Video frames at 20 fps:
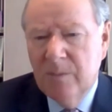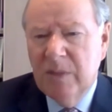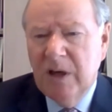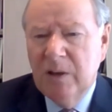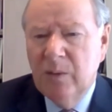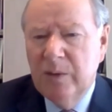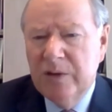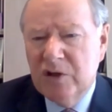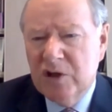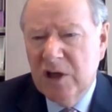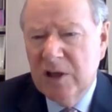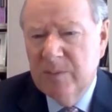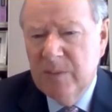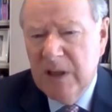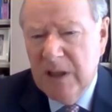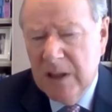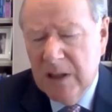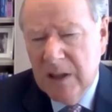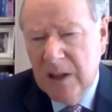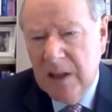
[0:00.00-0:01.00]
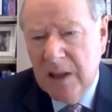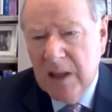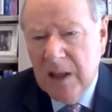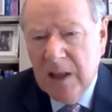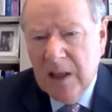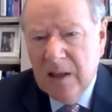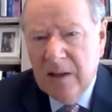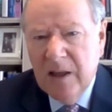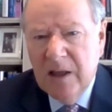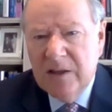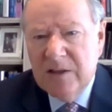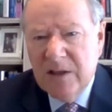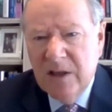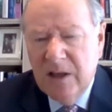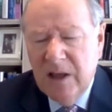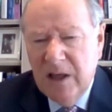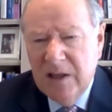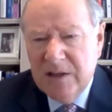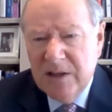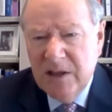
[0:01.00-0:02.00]
by which I mean that
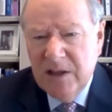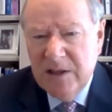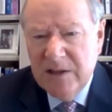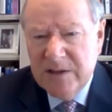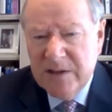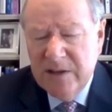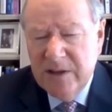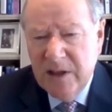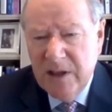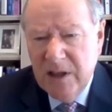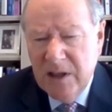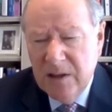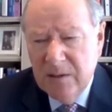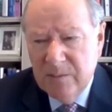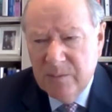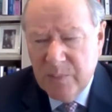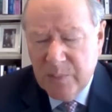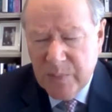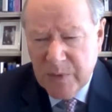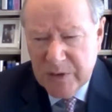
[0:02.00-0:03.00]
it is the